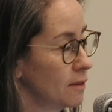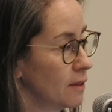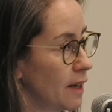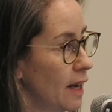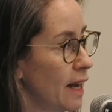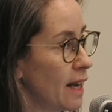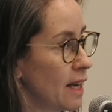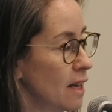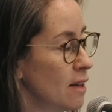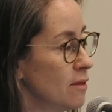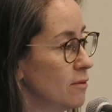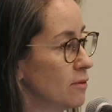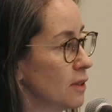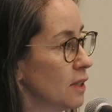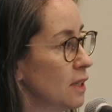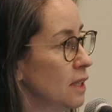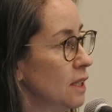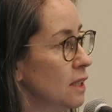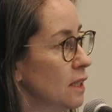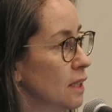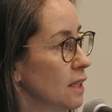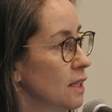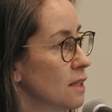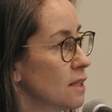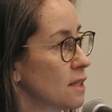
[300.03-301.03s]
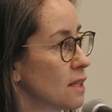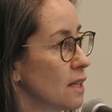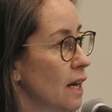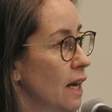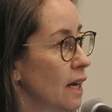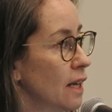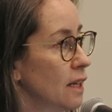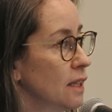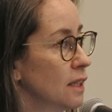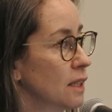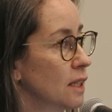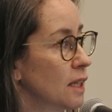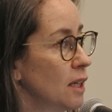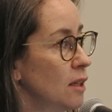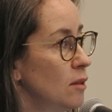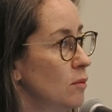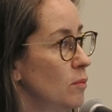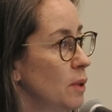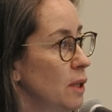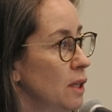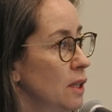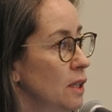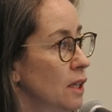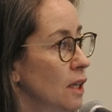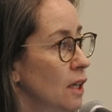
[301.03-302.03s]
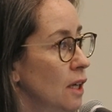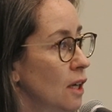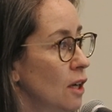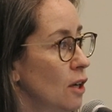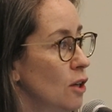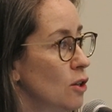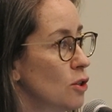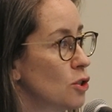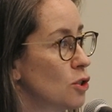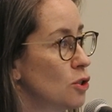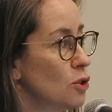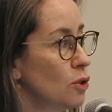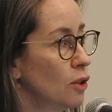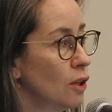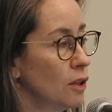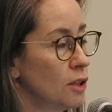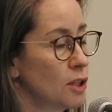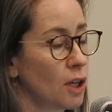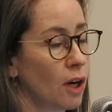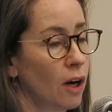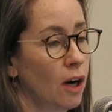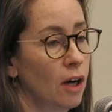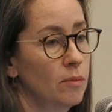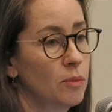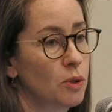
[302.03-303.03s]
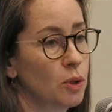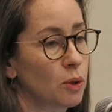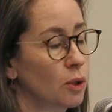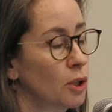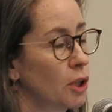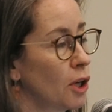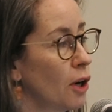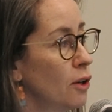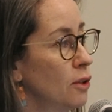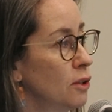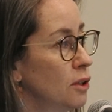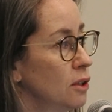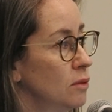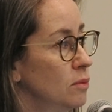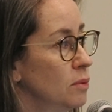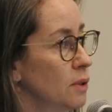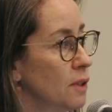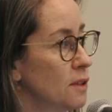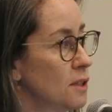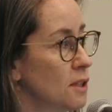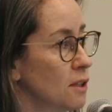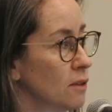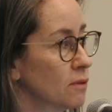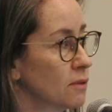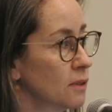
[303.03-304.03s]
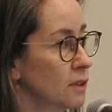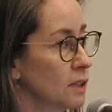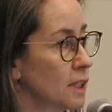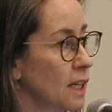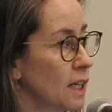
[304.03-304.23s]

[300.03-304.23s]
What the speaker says: AAV is that it can be pseudotyped or coded with different